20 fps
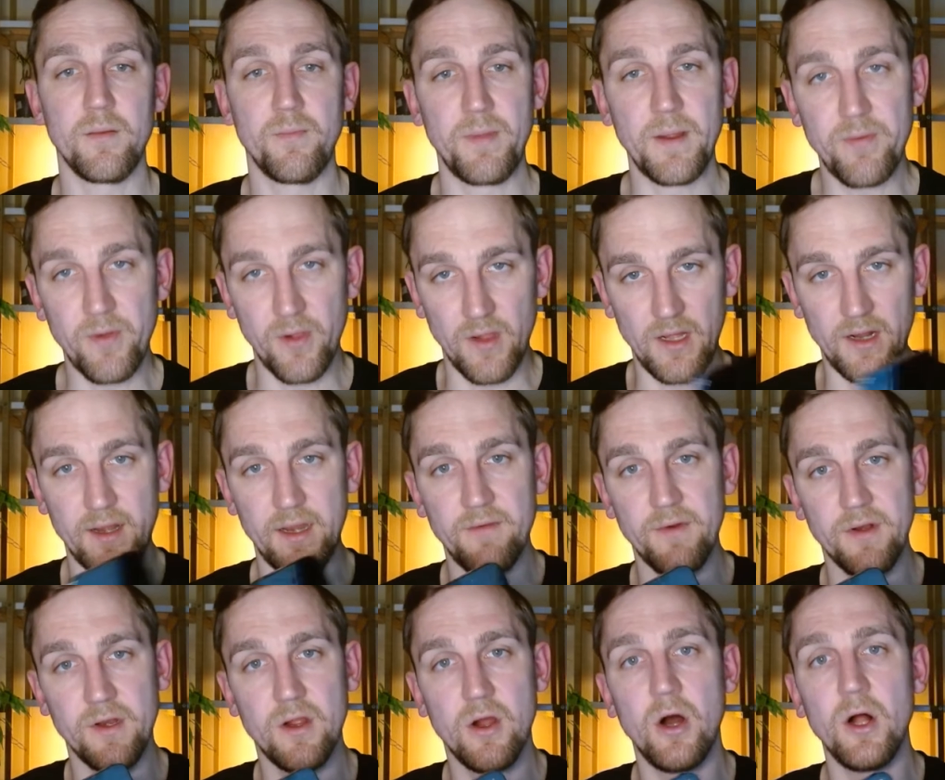People are
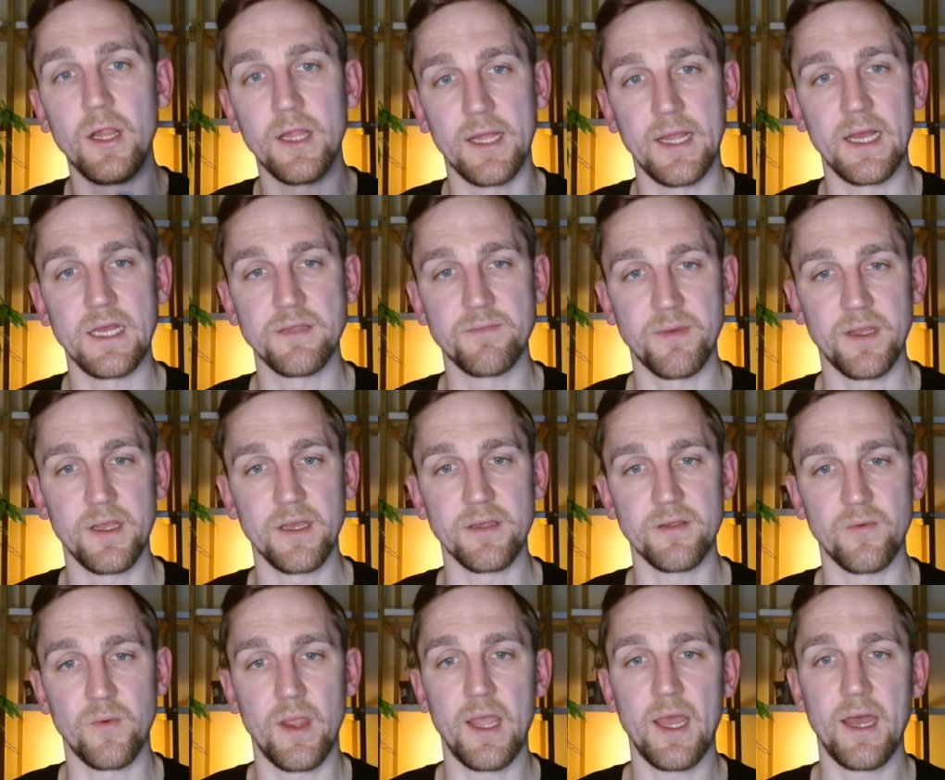even calling us
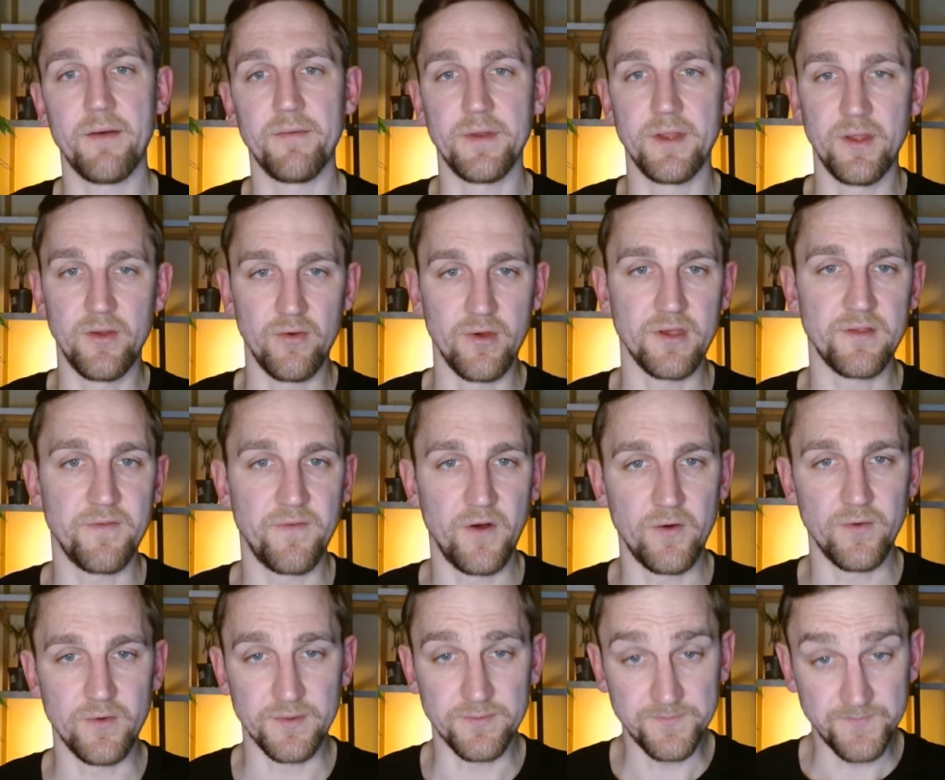because we have the US
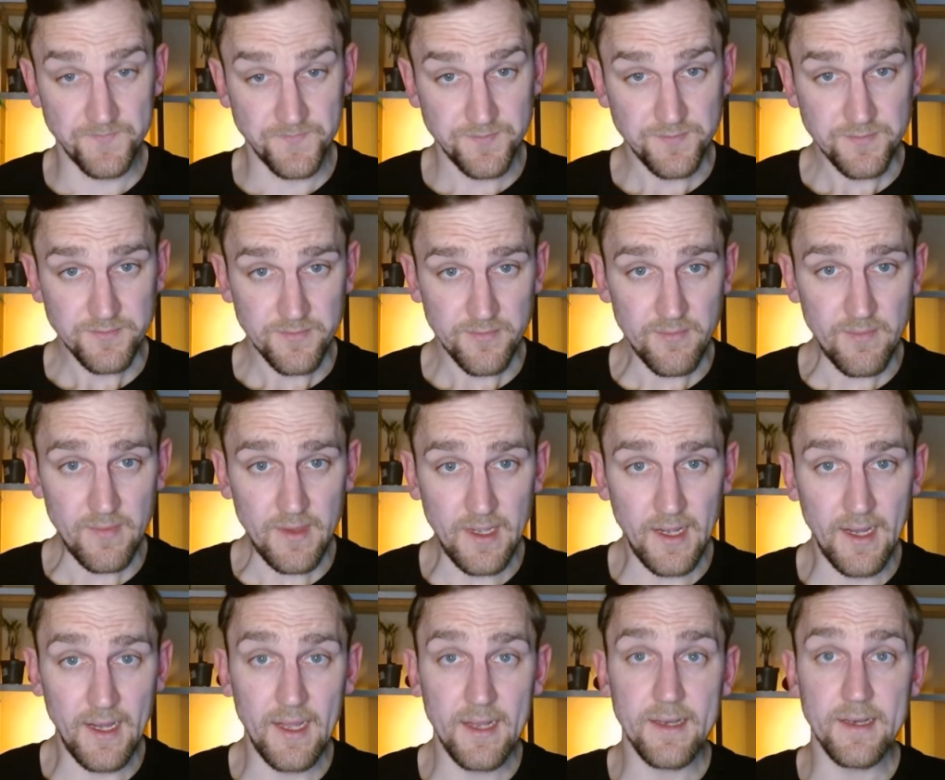phone,
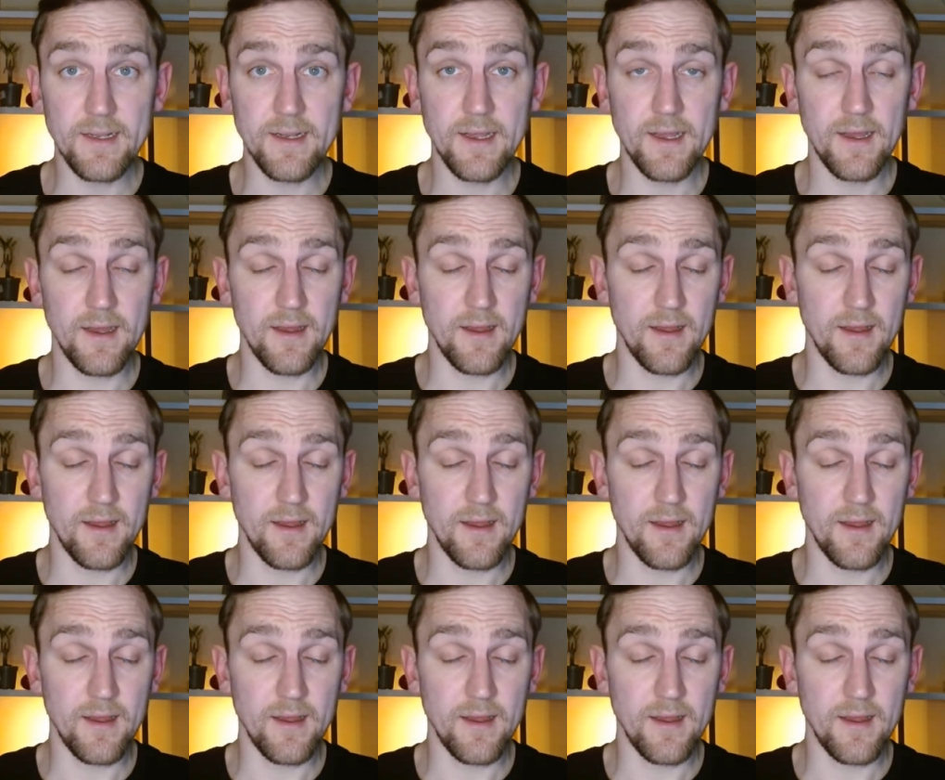and